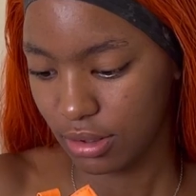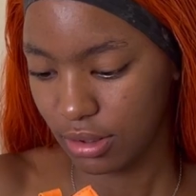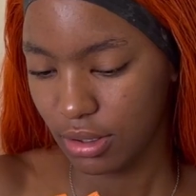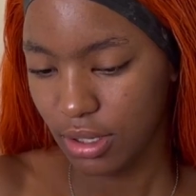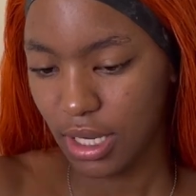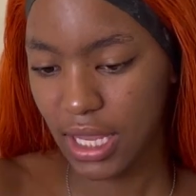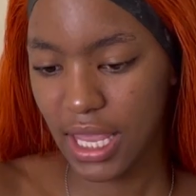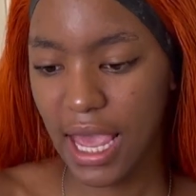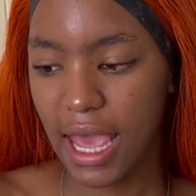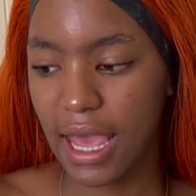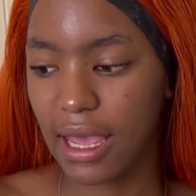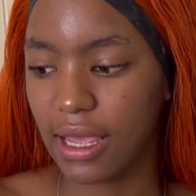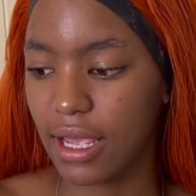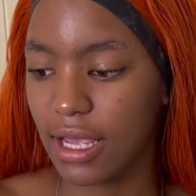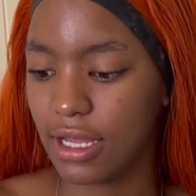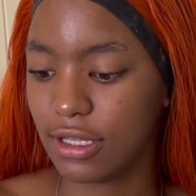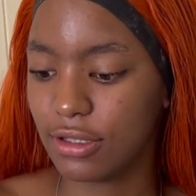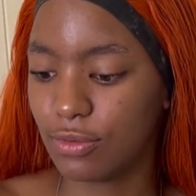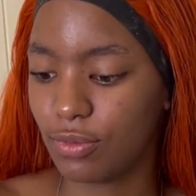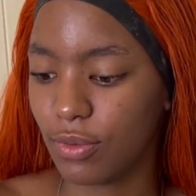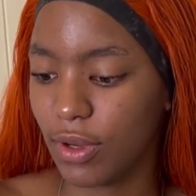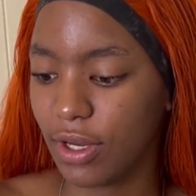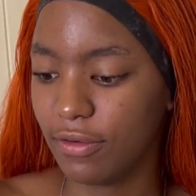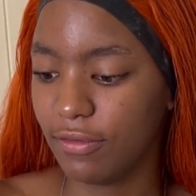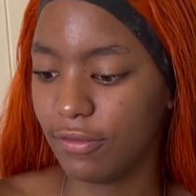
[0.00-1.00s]
Yeah, it's
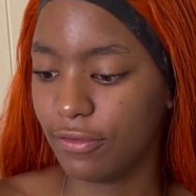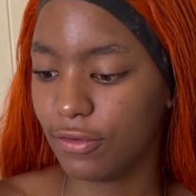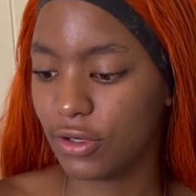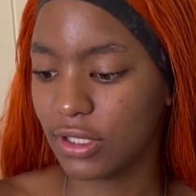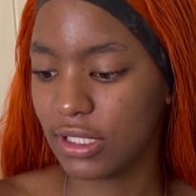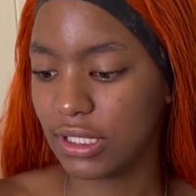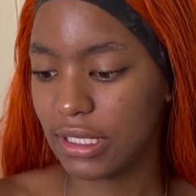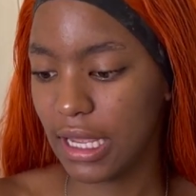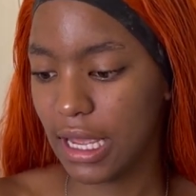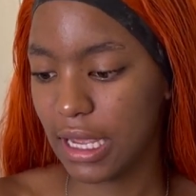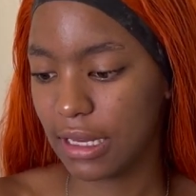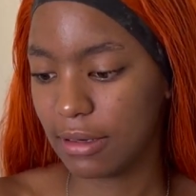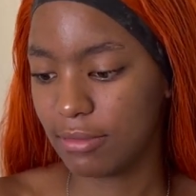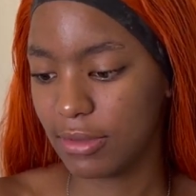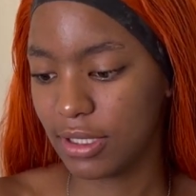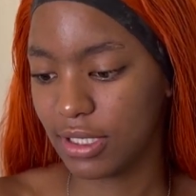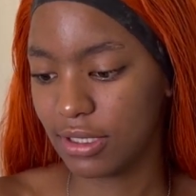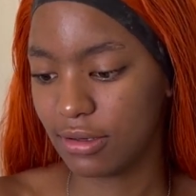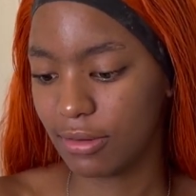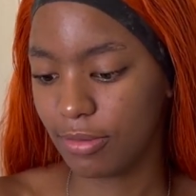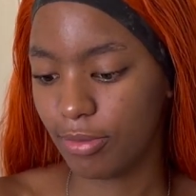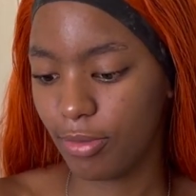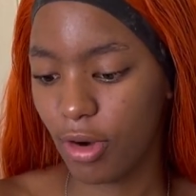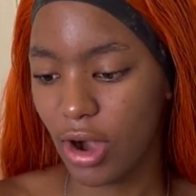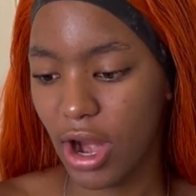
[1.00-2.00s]
140 at Mr.
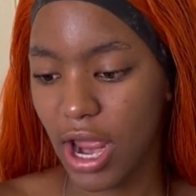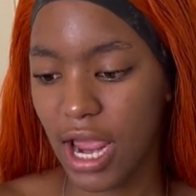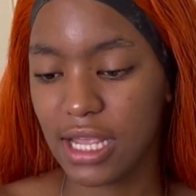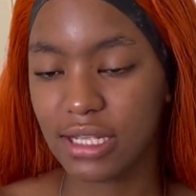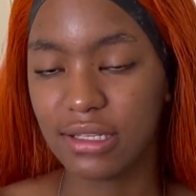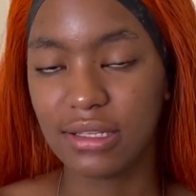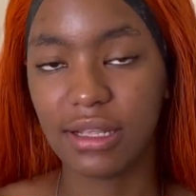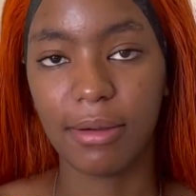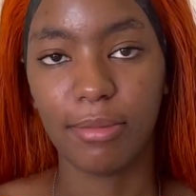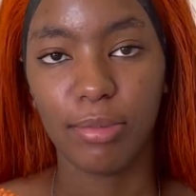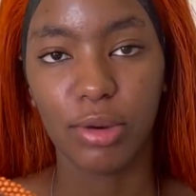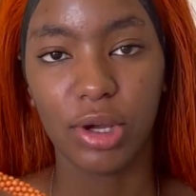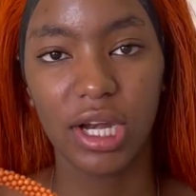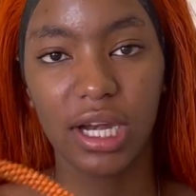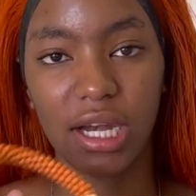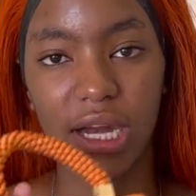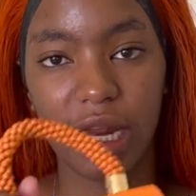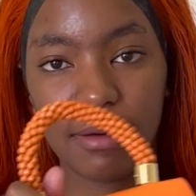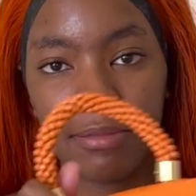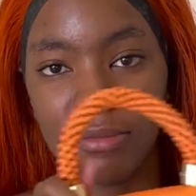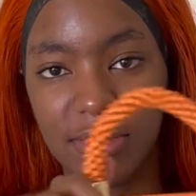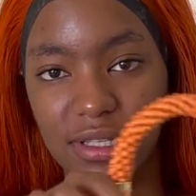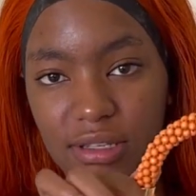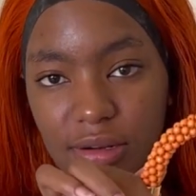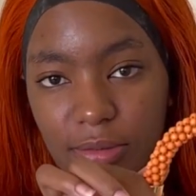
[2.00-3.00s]
Price. I bought it
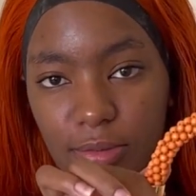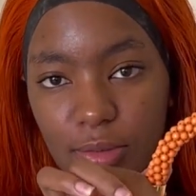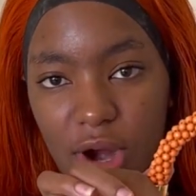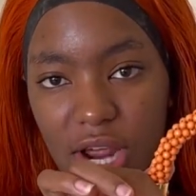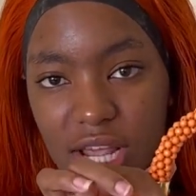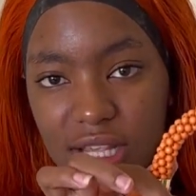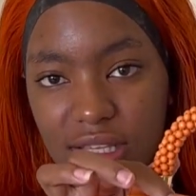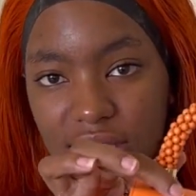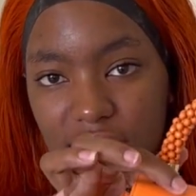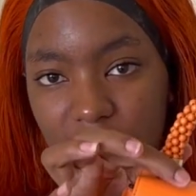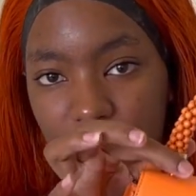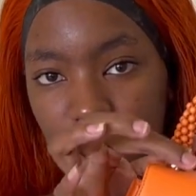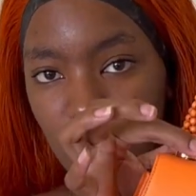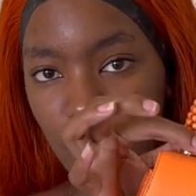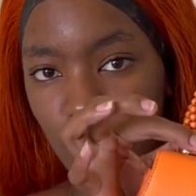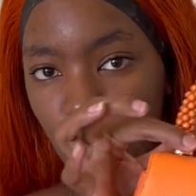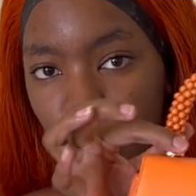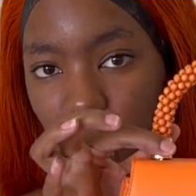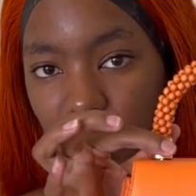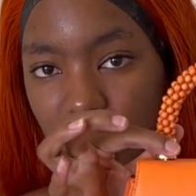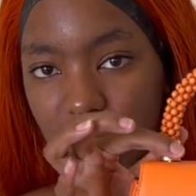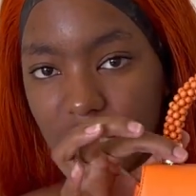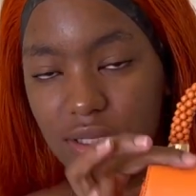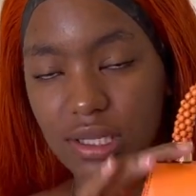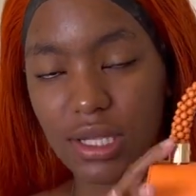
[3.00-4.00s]
at Mr. Price Sammy
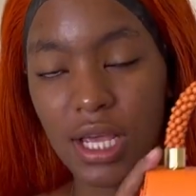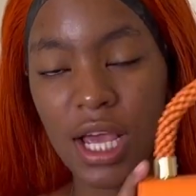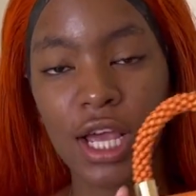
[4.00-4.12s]
Marks.